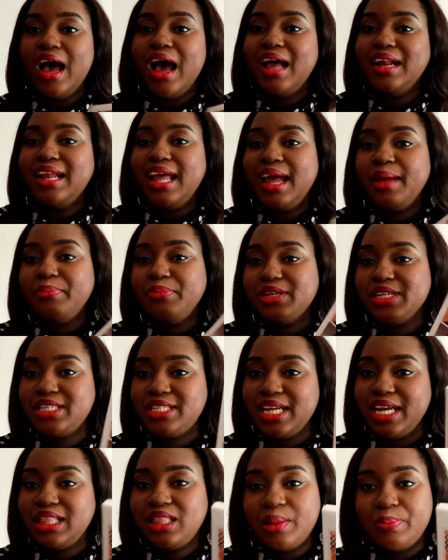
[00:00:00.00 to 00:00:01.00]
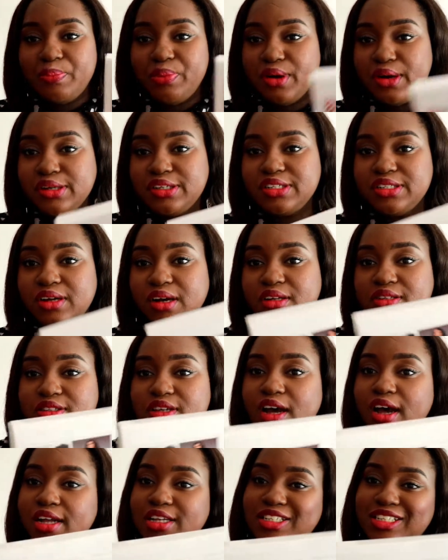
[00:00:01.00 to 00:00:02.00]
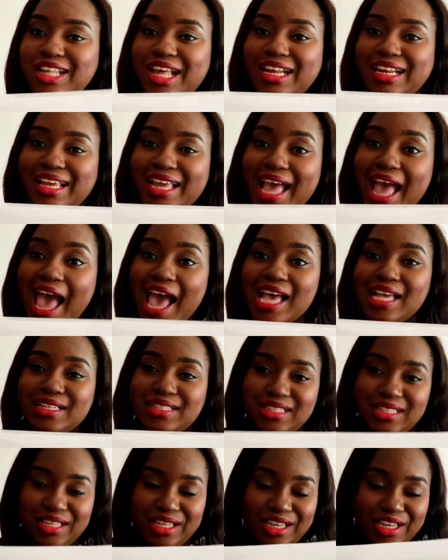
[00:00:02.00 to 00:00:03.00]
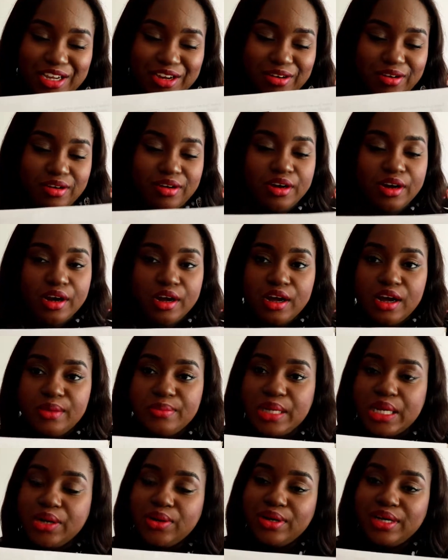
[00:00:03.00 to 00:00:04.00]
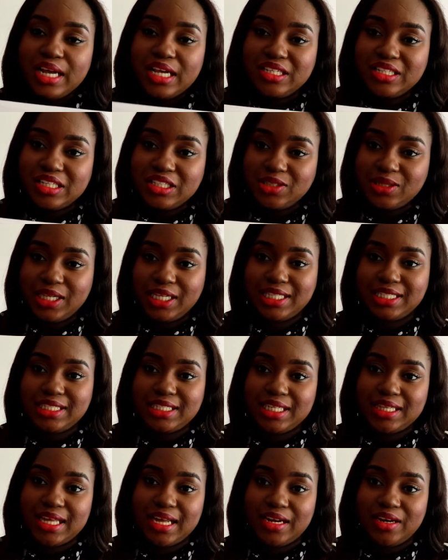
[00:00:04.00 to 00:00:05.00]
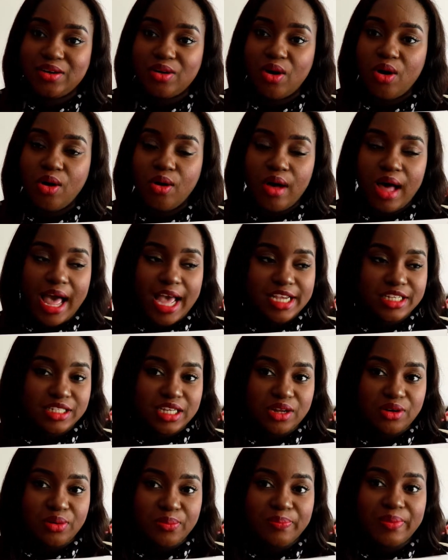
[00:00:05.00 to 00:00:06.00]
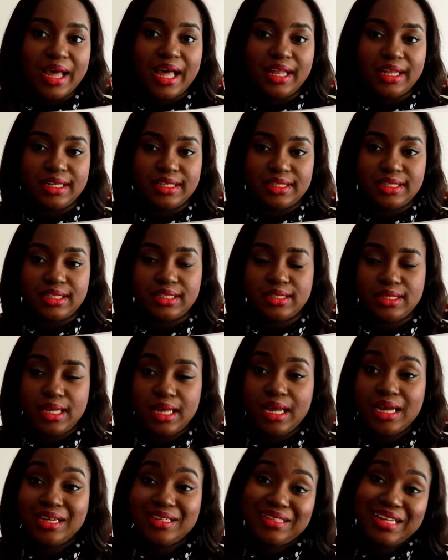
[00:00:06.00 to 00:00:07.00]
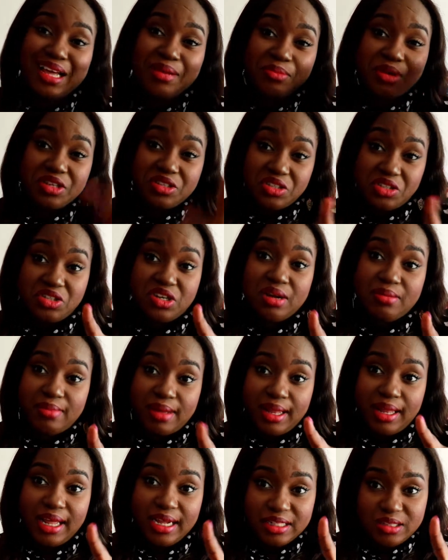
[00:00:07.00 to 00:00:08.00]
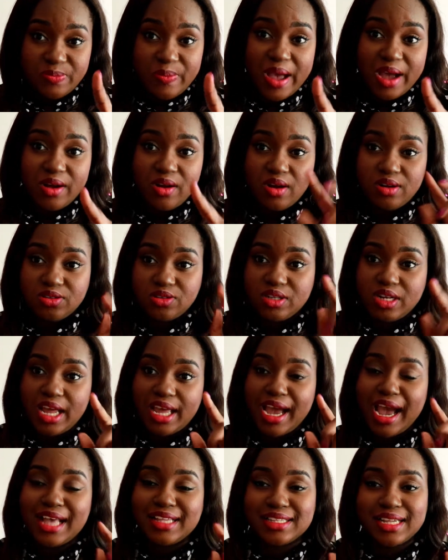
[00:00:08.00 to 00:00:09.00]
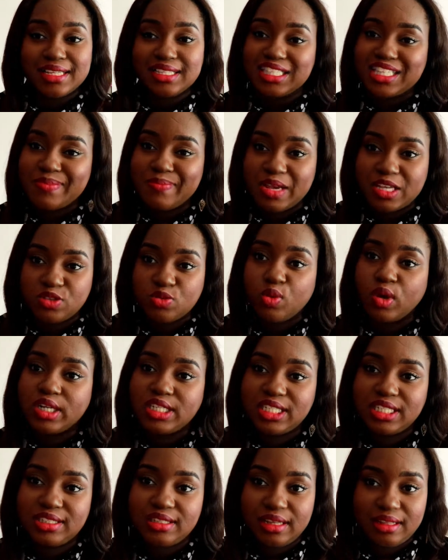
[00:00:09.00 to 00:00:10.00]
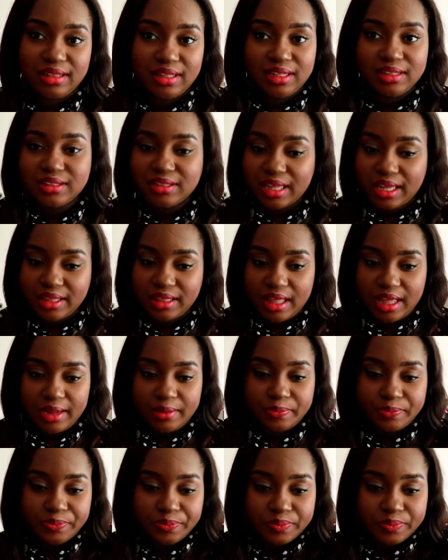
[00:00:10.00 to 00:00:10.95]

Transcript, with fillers: and I appreciate the personal touch that he has here I mean you don't necessarily see that in all eyeshadow palettes now I'm going to turn my lights back on so that you guys can see my swatches and things like that